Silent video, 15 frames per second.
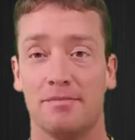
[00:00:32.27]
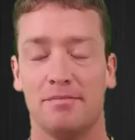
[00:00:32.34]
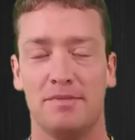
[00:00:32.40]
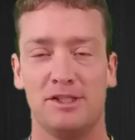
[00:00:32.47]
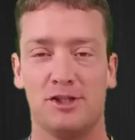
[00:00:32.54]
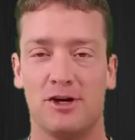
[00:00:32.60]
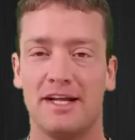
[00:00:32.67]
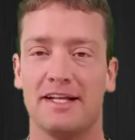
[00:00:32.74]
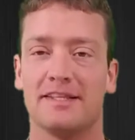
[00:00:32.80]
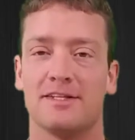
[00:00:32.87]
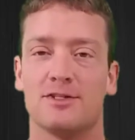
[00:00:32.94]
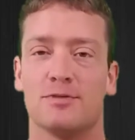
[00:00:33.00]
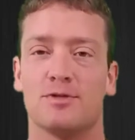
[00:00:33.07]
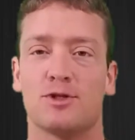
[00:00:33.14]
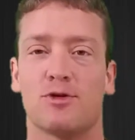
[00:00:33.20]
be sure to hit the
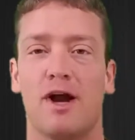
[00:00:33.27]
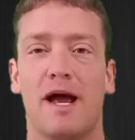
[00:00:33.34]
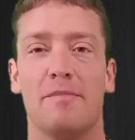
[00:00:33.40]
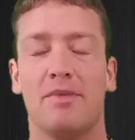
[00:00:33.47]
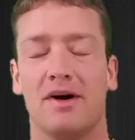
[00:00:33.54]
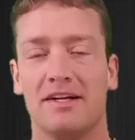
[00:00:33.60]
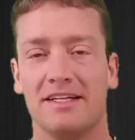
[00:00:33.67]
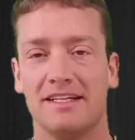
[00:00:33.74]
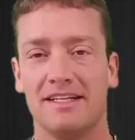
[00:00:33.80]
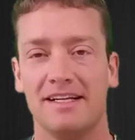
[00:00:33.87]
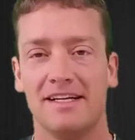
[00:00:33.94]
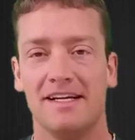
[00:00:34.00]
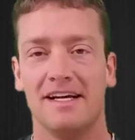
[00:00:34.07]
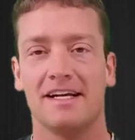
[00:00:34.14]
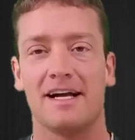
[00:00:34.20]
subscribe button,
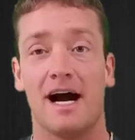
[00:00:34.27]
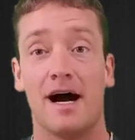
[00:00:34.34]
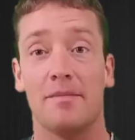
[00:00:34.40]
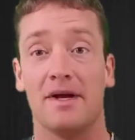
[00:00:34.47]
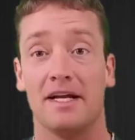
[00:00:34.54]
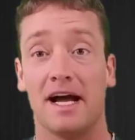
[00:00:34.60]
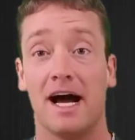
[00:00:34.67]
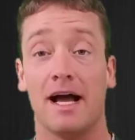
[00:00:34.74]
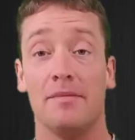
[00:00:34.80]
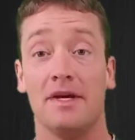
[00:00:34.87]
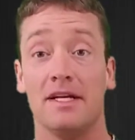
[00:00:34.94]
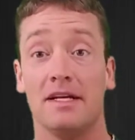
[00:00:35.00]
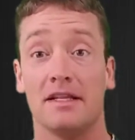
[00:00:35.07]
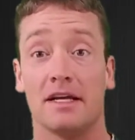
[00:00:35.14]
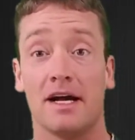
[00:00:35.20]
comment "I'm
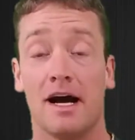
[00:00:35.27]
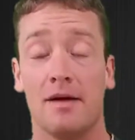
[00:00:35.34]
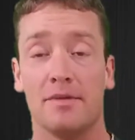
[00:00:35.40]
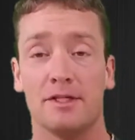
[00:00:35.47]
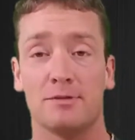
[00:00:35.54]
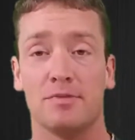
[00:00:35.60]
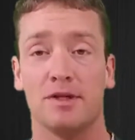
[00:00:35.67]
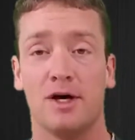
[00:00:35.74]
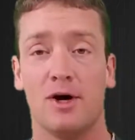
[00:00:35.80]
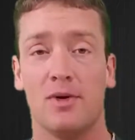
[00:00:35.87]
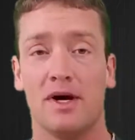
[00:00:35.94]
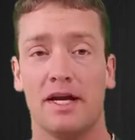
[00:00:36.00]
in" the comments below,